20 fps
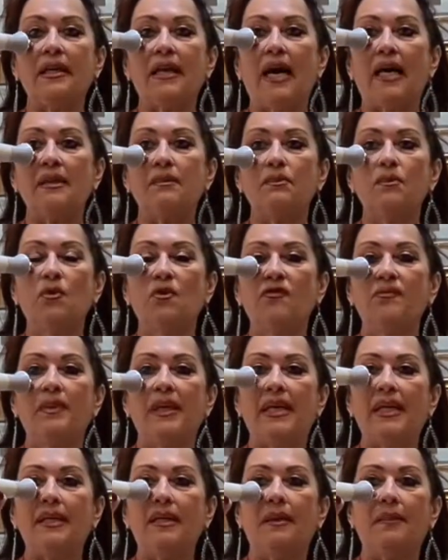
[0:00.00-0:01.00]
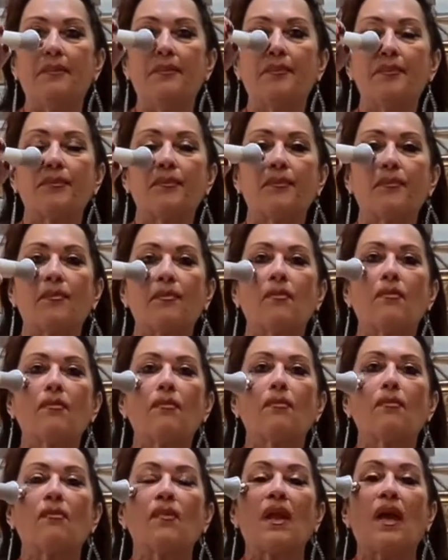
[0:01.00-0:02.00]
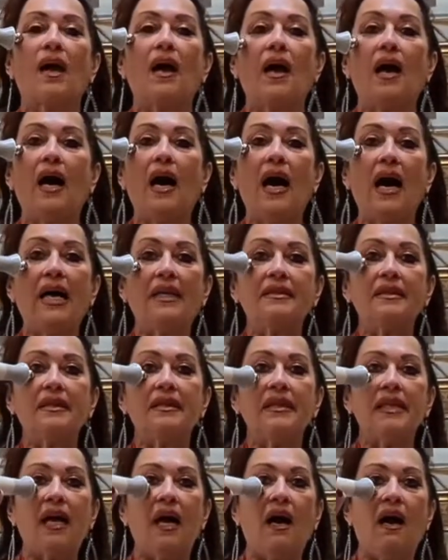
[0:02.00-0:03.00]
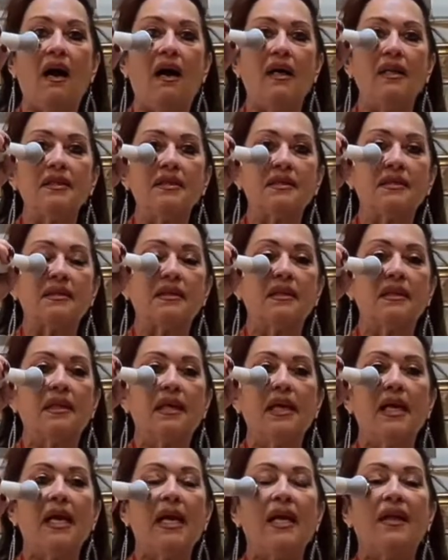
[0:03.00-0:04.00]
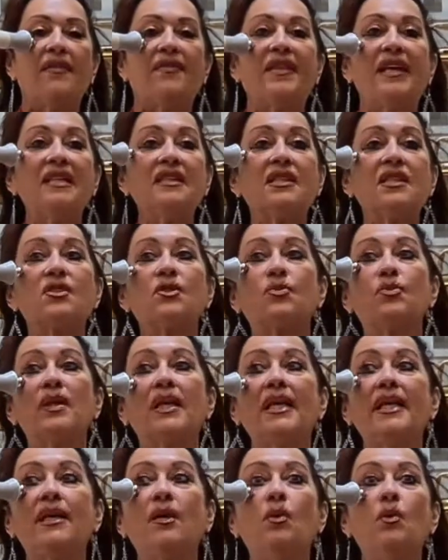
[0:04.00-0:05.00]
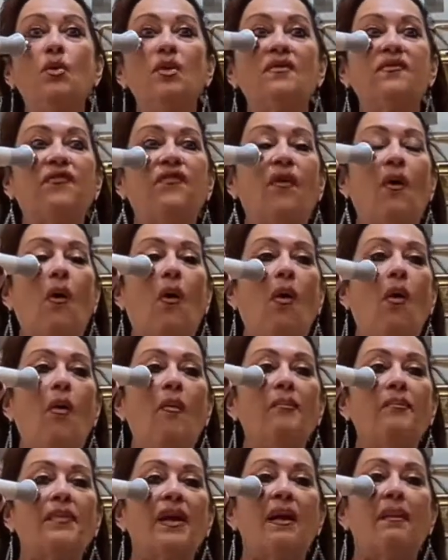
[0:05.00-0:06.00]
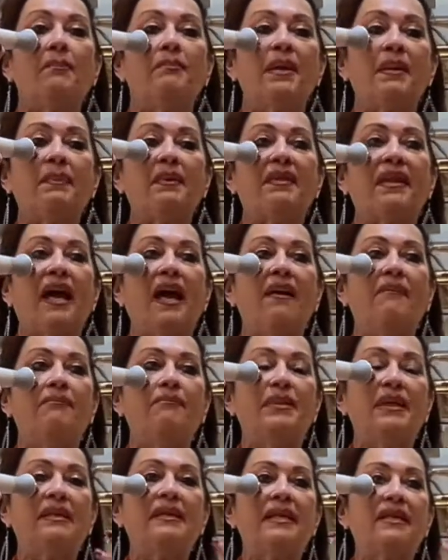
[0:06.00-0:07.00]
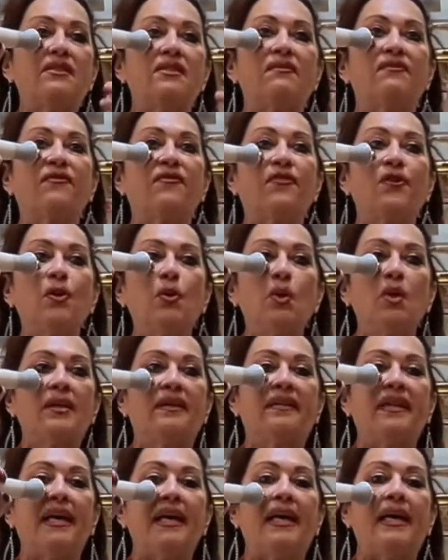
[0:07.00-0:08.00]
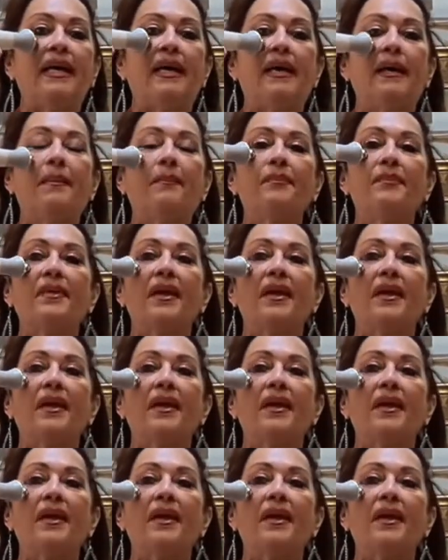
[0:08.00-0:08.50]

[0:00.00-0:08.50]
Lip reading: light movement under the eyes. This is really good for people that have building some fluid there.